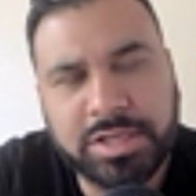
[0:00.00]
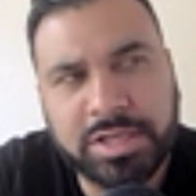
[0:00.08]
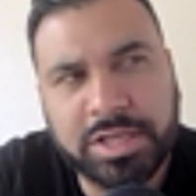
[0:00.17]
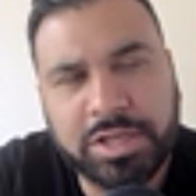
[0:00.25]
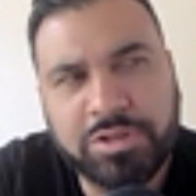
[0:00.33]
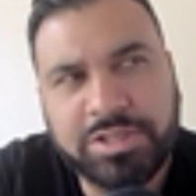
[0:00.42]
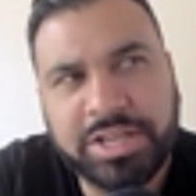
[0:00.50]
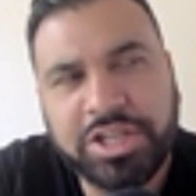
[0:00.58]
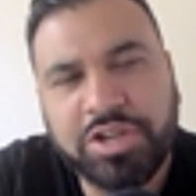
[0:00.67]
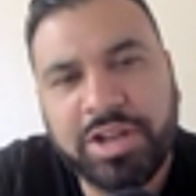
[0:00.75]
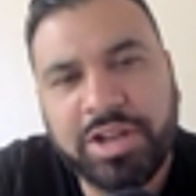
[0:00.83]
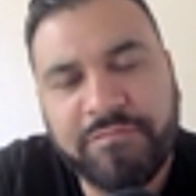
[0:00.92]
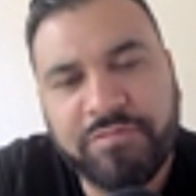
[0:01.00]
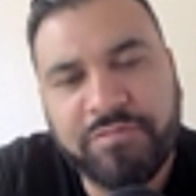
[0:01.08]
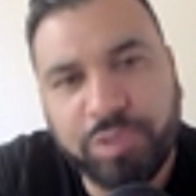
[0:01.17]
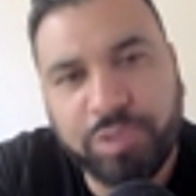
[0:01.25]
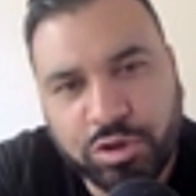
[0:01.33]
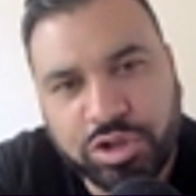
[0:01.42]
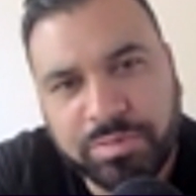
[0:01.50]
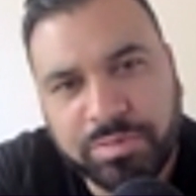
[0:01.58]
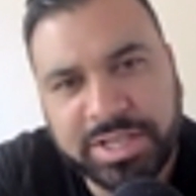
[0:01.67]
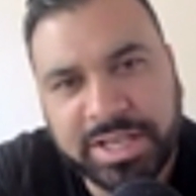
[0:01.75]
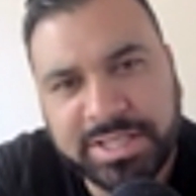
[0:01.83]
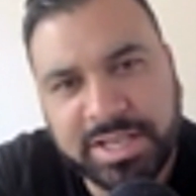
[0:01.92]
you said you learned from YouTube.
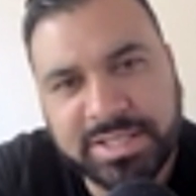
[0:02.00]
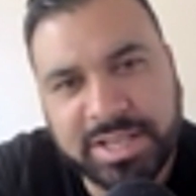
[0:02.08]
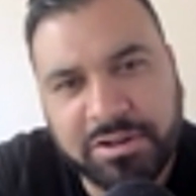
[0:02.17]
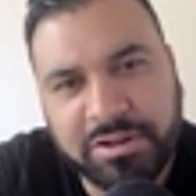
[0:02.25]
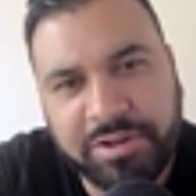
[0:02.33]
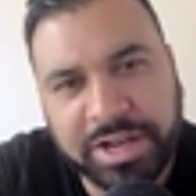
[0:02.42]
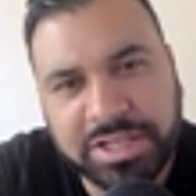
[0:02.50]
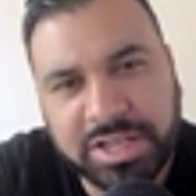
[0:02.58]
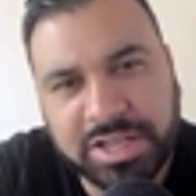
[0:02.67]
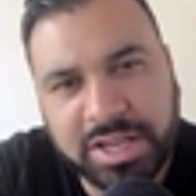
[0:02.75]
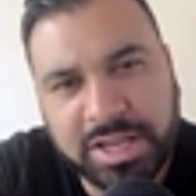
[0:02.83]
Is that correct?